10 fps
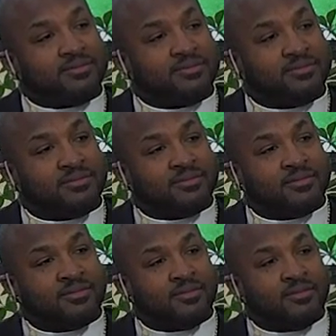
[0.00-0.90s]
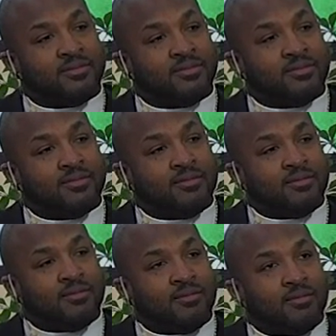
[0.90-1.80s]

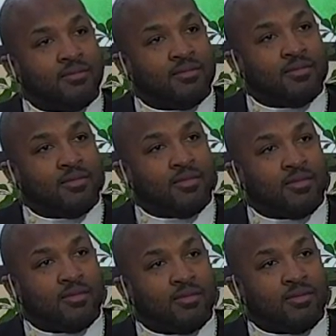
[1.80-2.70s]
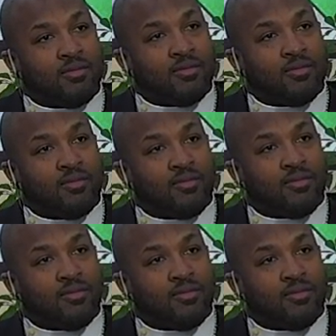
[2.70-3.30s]
(silence)